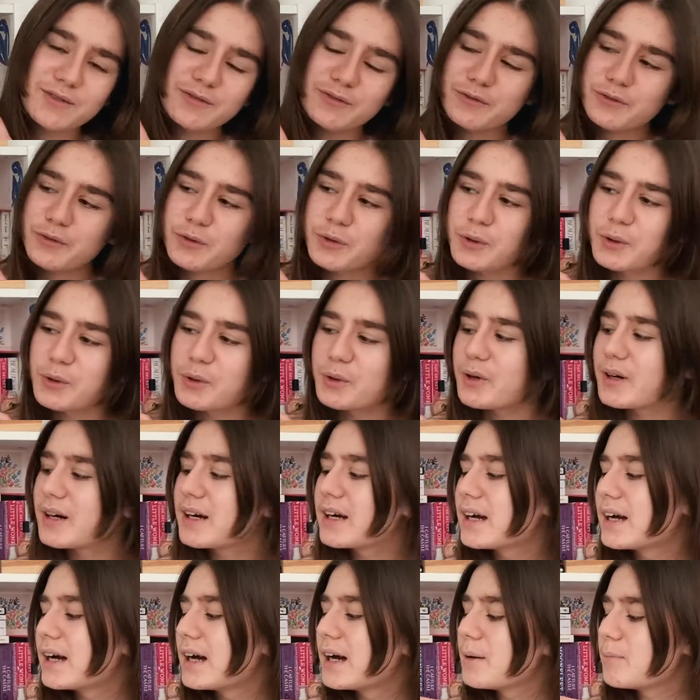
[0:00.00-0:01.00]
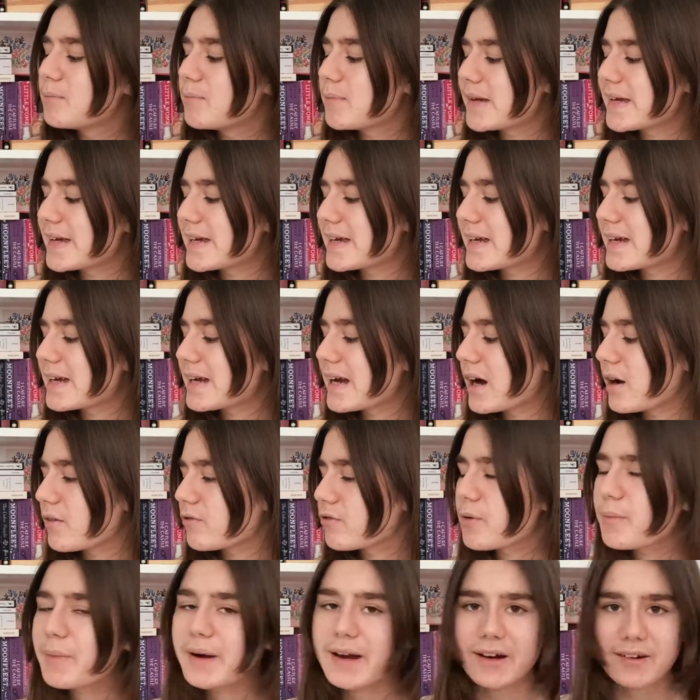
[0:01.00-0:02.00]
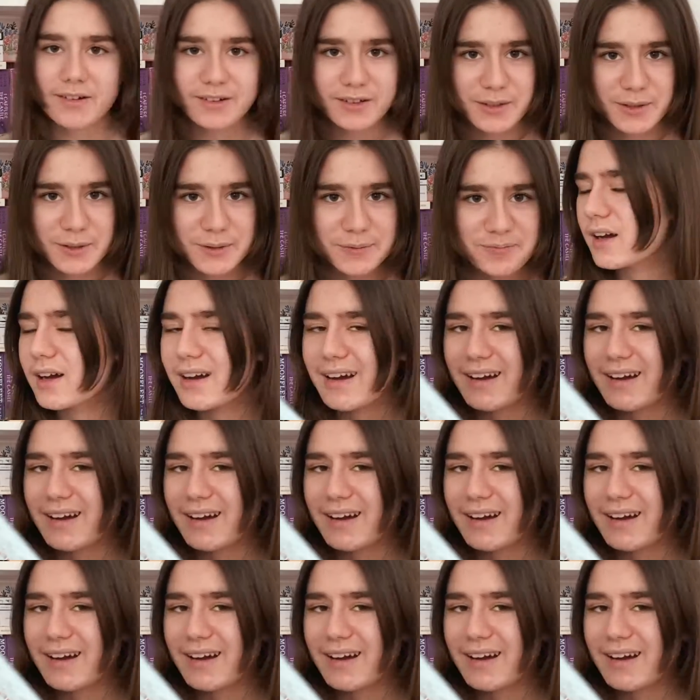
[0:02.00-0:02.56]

for me from my uncle.